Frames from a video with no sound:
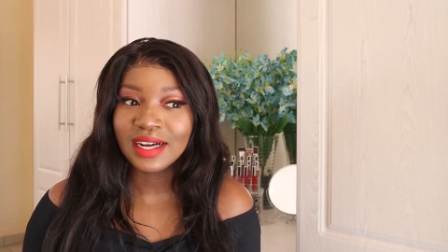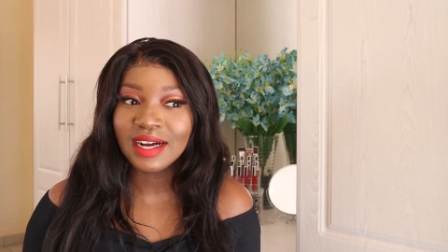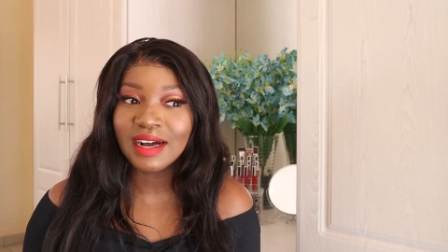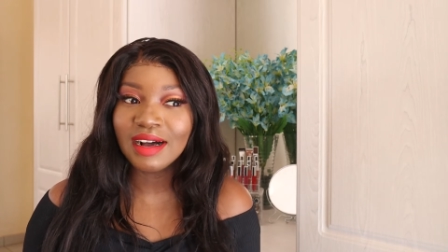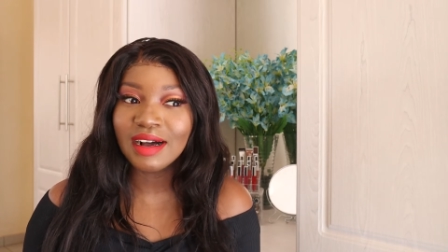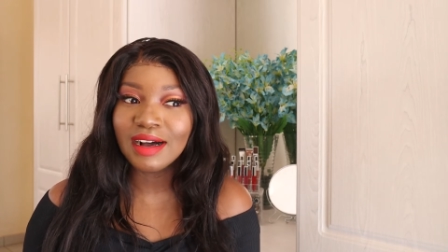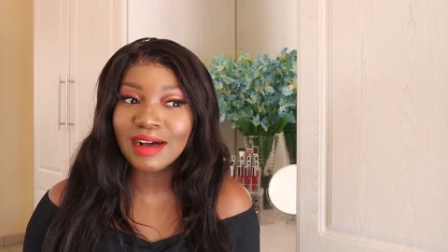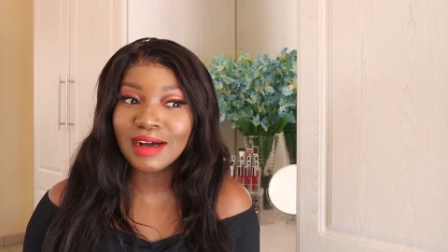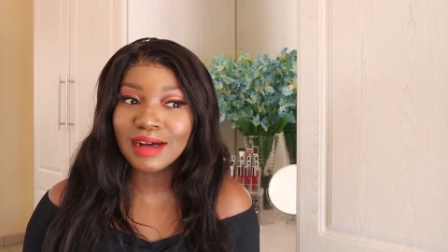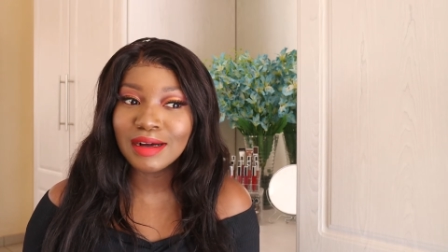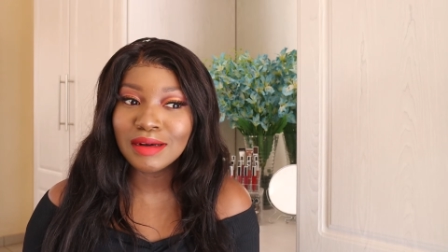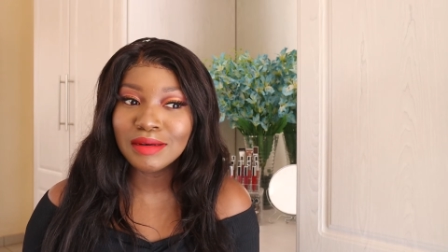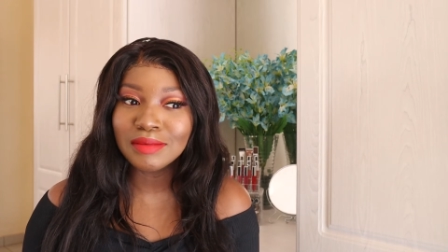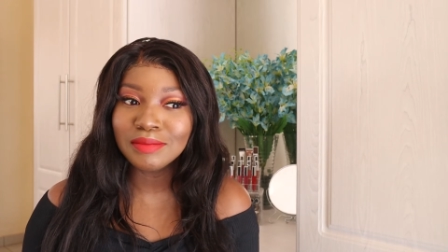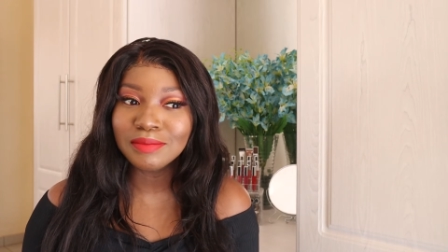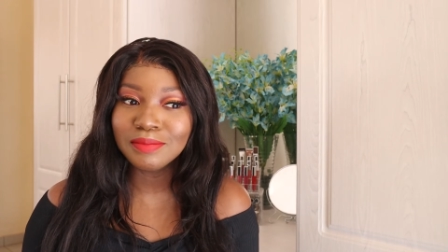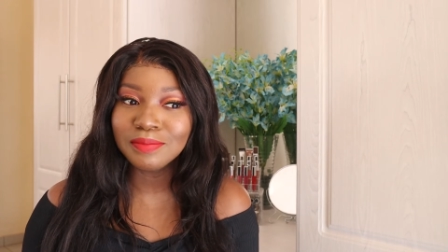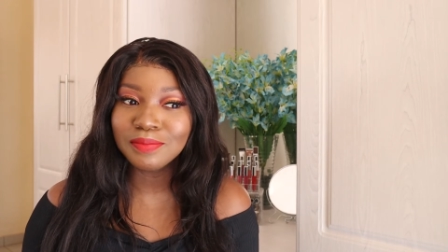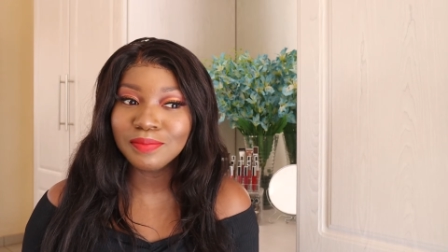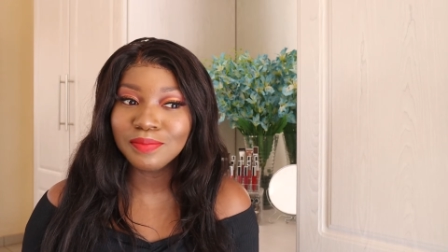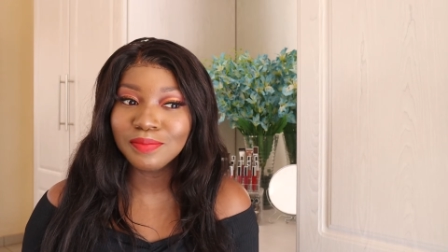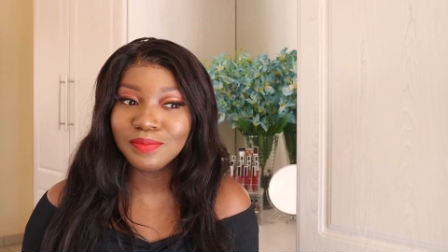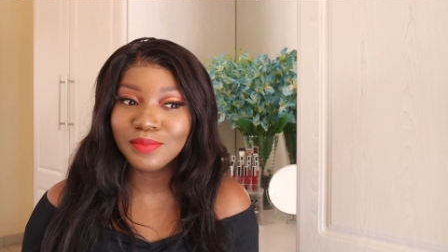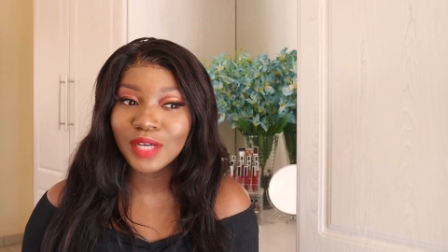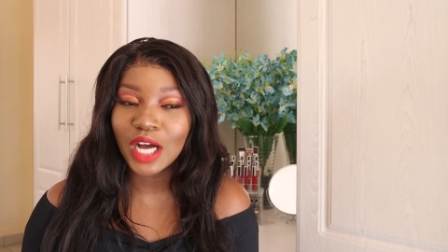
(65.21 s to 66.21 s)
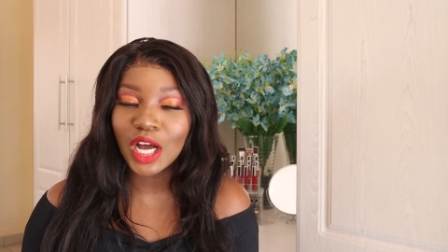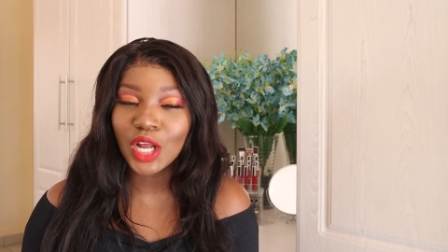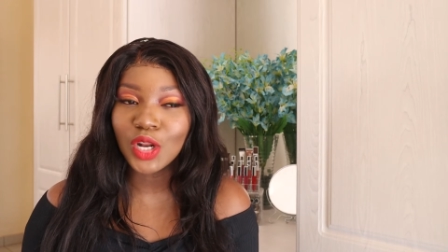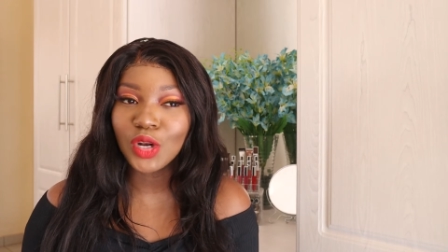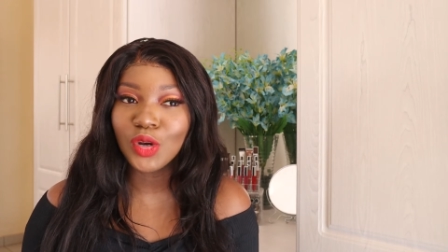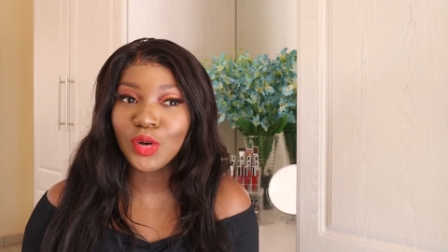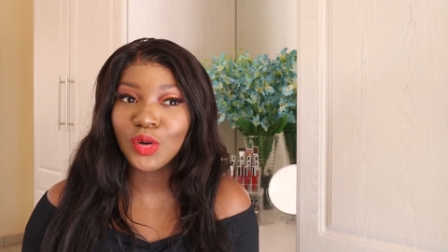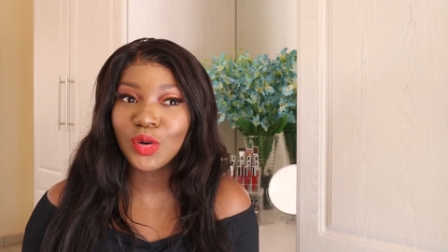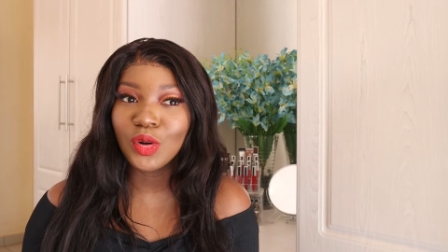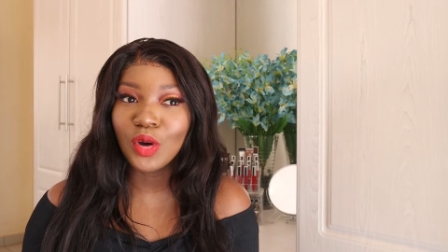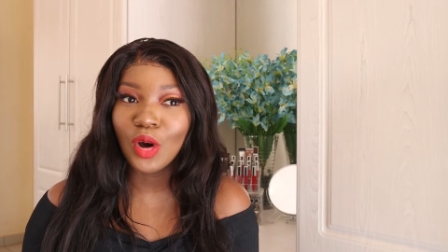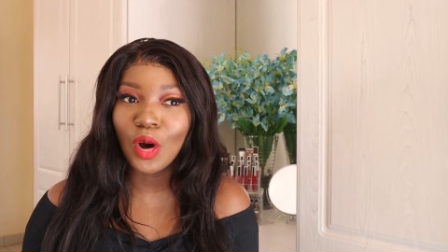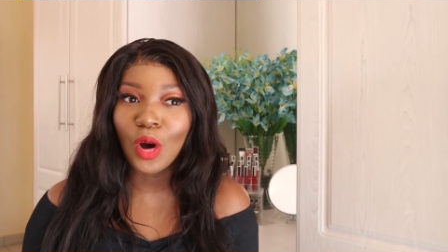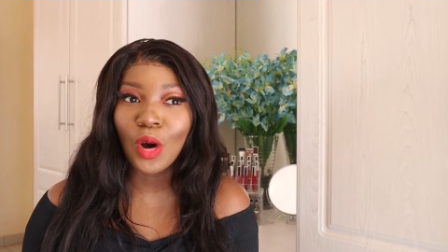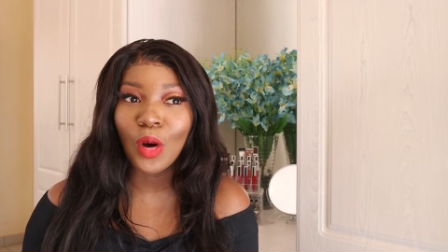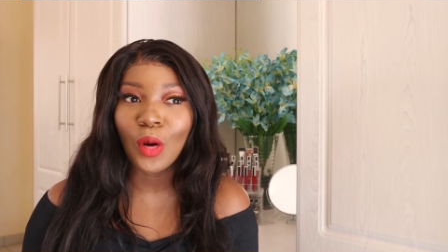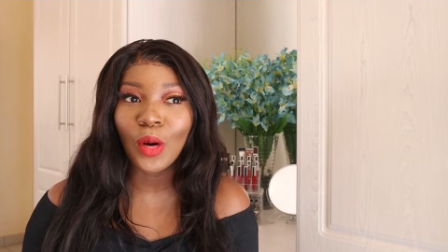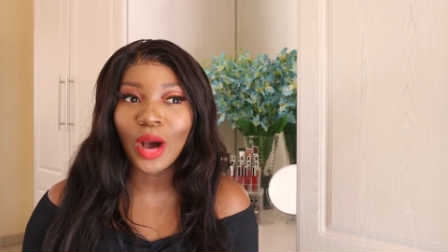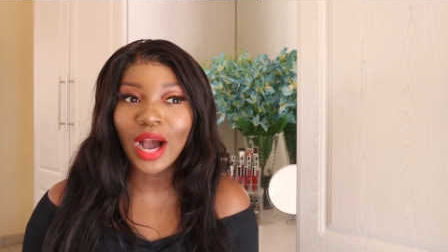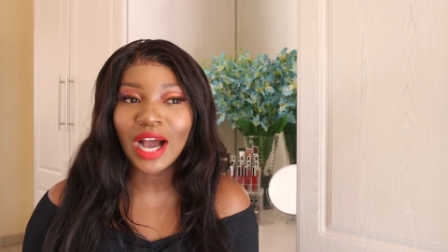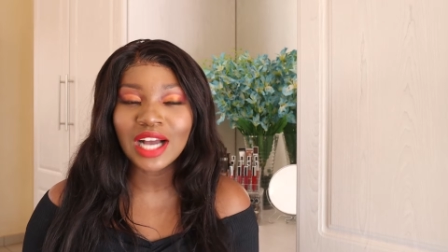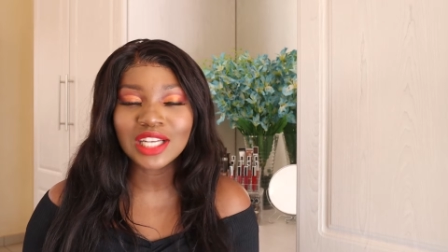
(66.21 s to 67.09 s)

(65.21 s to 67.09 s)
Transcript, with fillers: um no